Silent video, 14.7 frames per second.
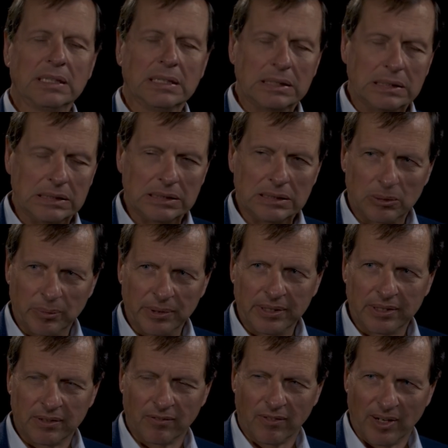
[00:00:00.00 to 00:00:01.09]
easy to be an
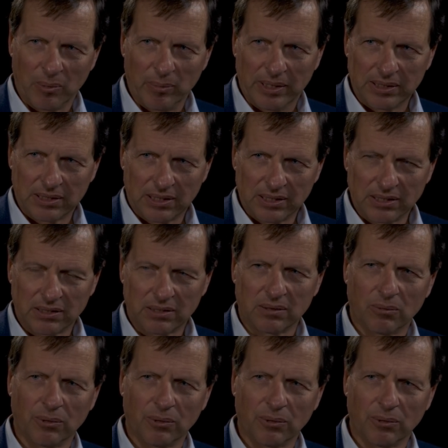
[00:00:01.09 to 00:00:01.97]
environmentalist